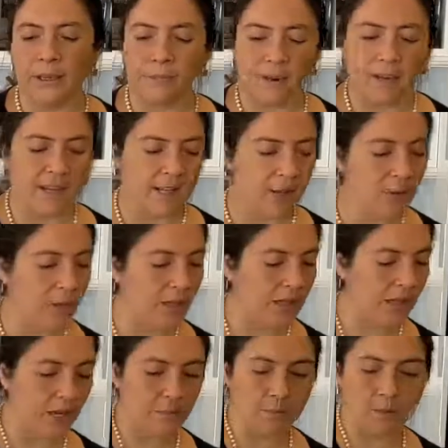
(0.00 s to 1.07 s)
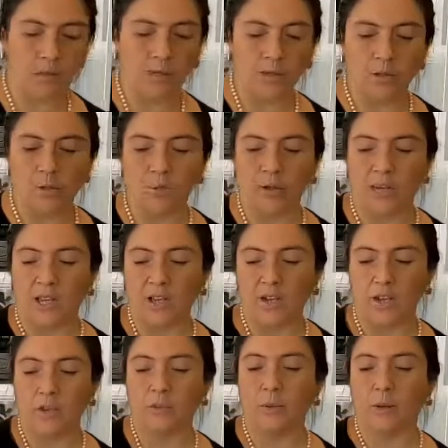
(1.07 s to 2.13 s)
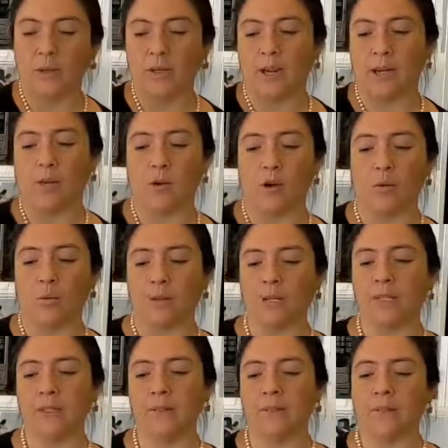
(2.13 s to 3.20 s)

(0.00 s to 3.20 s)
but I took a great picture when I just barely uncovered it.